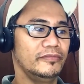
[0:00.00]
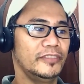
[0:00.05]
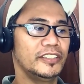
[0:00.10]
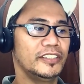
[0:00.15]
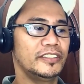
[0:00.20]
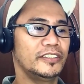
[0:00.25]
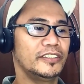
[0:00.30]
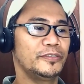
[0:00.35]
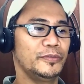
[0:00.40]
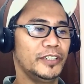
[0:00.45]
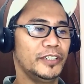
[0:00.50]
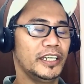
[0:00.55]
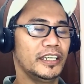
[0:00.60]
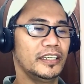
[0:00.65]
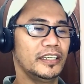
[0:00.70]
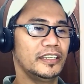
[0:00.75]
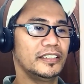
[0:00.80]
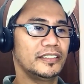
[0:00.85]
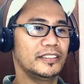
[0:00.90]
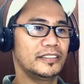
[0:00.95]
this is
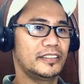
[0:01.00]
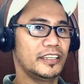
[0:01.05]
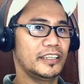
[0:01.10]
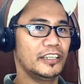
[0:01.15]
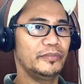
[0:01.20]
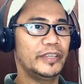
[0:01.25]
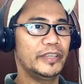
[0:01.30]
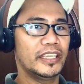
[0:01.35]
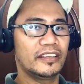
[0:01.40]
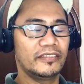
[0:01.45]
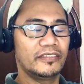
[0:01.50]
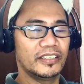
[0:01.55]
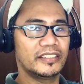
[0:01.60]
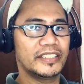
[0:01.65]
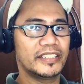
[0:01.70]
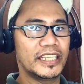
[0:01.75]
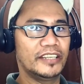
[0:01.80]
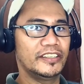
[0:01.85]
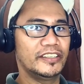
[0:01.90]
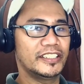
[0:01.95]
what is gonna make this
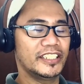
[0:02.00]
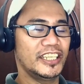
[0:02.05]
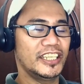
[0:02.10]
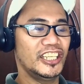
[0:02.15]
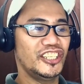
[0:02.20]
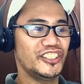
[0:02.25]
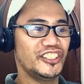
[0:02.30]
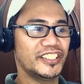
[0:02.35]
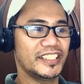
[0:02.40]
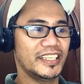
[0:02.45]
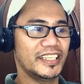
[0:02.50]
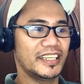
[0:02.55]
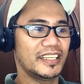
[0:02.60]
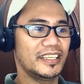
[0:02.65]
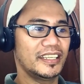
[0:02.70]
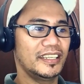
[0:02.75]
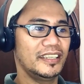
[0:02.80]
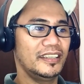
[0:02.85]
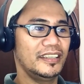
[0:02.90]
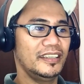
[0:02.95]
series
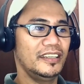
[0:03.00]
interesting.